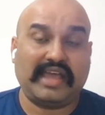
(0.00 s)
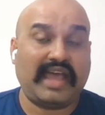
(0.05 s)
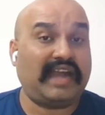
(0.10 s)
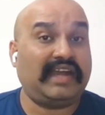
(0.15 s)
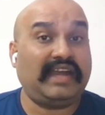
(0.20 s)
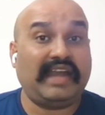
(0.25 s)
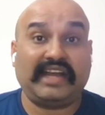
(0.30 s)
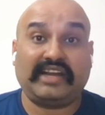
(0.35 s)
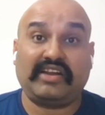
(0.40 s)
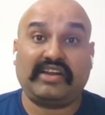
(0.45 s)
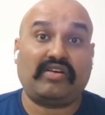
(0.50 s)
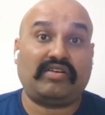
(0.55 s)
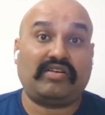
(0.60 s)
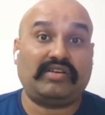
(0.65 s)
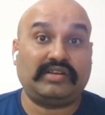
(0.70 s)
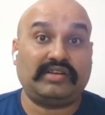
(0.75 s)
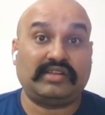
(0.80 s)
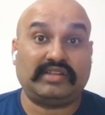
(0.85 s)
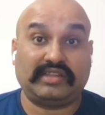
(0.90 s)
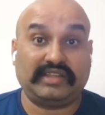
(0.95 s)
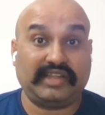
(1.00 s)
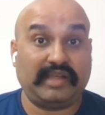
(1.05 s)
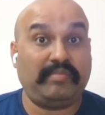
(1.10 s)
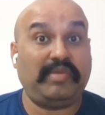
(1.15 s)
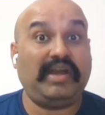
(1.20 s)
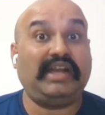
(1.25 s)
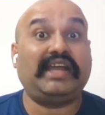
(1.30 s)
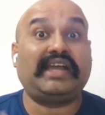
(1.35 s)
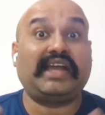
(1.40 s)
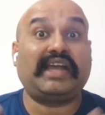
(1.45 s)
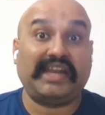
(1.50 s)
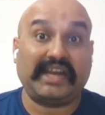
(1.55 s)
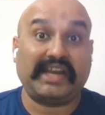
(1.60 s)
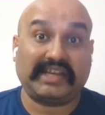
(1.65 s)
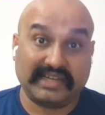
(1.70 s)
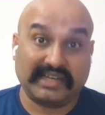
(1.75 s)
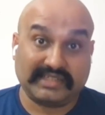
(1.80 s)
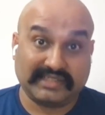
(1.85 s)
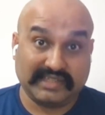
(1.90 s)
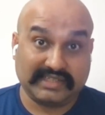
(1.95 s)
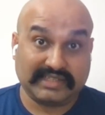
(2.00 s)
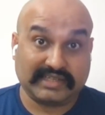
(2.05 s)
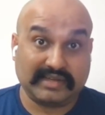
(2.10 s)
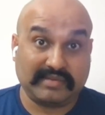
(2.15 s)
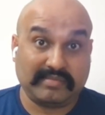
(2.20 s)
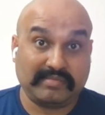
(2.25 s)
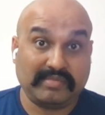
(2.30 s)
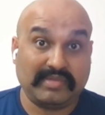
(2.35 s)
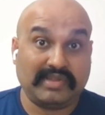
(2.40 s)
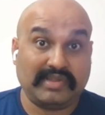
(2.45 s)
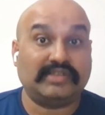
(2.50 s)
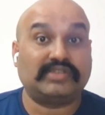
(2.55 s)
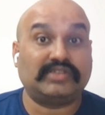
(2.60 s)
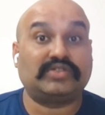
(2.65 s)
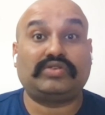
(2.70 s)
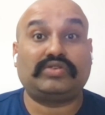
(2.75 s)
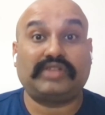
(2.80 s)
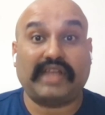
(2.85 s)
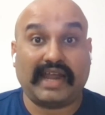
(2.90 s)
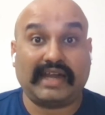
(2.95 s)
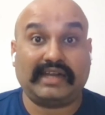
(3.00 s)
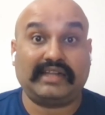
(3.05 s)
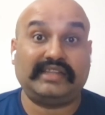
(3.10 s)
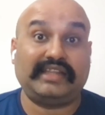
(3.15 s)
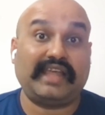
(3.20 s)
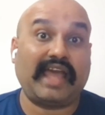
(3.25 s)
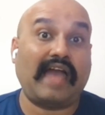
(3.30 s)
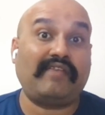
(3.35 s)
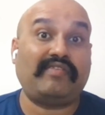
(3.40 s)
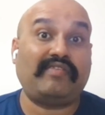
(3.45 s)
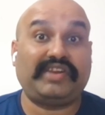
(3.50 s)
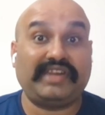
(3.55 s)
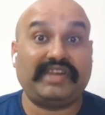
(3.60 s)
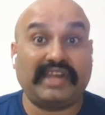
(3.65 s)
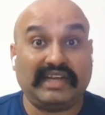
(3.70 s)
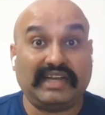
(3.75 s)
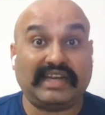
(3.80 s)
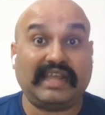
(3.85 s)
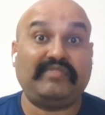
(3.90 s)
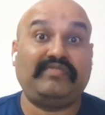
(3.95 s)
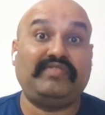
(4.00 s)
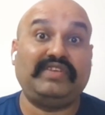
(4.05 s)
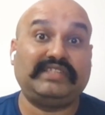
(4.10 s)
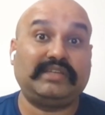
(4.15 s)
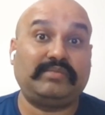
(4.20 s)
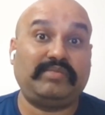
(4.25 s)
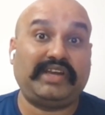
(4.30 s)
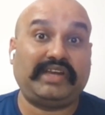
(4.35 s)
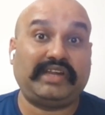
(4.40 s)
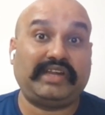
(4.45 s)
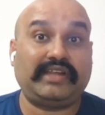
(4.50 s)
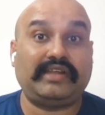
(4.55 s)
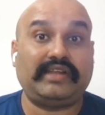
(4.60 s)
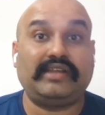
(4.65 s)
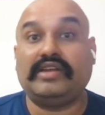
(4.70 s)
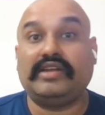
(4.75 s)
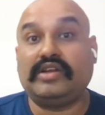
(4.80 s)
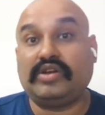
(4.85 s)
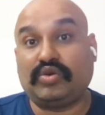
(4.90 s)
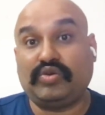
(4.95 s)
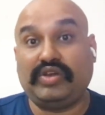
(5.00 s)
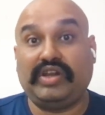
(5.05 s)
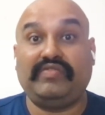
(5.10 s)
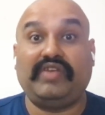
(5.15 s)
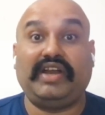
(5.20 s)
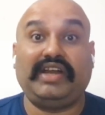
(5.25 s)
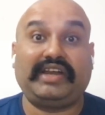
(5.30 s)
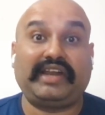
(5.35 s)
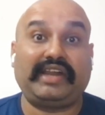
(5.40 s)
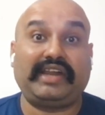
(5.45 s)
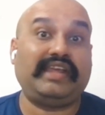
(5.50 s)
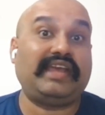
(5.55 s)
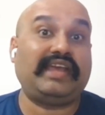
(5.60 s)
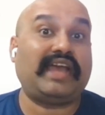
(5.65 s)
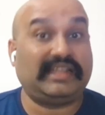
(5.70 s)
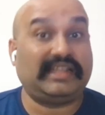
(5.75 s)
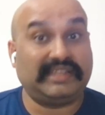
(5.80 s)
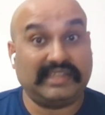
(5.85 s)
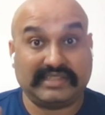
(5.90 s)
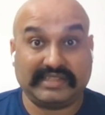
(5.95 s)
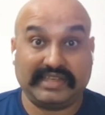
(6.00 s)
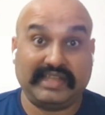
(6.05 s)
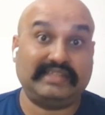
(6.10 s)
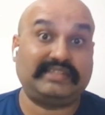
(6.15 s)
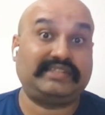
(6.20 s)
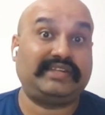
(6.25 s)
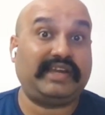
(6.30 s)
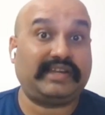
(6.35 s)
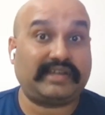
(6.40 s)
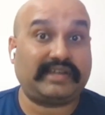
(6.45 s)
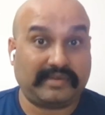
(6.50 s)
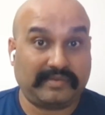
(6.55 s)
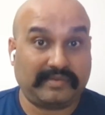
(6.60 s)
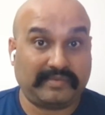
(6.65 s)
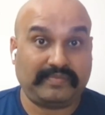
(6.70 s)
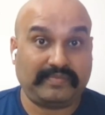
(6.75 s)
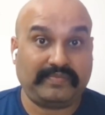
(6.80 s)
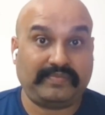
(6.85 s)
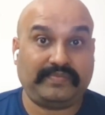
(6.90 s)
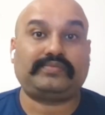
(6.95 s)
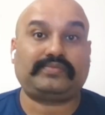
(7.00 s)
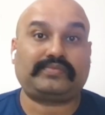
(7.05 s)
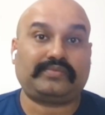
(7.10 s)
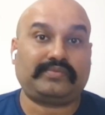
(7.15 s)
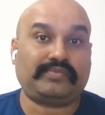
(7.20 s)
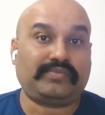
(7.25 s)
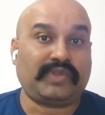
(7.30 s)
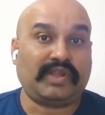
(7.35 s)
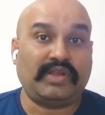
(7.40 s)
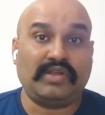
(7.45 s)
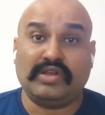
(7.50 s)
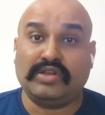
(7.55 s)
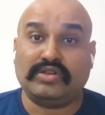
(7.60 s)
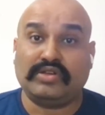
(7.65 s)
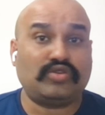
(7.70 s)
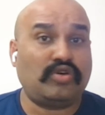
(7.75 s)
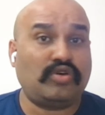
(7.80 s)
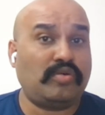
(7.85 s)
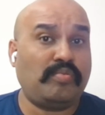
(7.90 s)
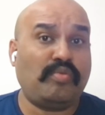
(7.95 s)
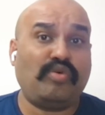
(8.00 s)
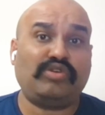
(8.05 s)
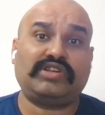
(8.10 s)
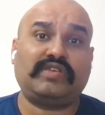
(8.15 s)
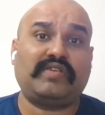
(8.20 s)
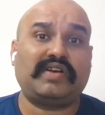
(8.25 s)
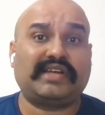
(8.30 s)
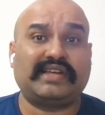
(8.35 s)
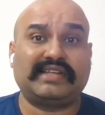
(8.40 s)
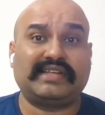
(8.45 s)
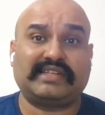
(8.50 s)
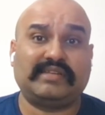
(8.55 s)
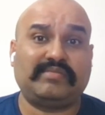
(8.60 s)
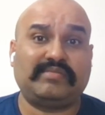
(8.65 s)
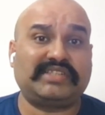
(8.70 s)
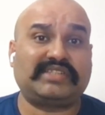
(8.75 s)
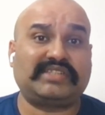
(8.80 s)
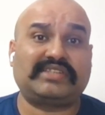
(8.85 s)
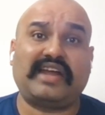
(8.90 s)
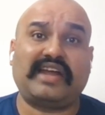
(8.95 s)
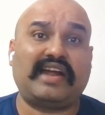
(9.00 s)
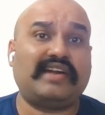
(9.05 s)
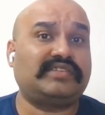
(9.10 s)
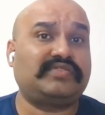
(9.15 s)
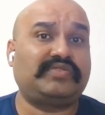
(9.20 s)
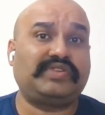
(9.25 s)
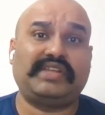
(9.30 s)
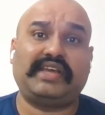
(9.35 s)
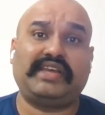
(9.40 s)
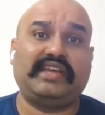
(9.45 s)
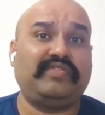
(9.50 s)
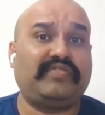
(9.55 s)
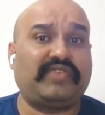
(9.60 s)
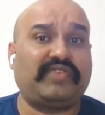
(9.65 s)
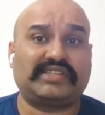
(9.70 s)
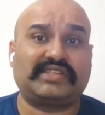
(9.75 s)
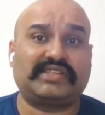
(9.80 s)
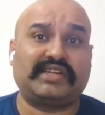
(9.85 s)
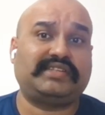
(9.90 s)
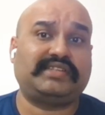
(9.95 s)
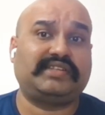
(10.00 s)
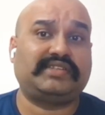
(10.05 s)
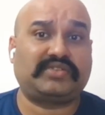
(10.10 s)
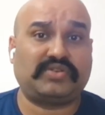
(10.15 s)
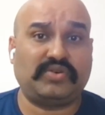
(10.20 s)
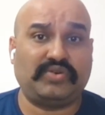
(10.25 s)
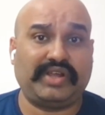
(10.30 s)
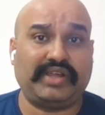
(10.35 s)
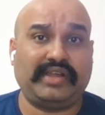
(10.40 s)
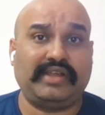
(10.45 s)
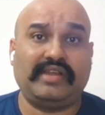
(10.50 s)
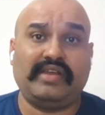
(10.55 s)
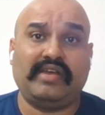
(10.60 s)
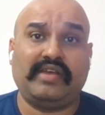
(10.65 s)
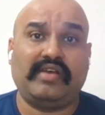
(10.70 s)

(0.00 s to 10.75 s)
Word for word: And later on, they built a connected system so that they have a real-time visibility to inventory and the sales data. So most of our customers starts with the infrastructure story,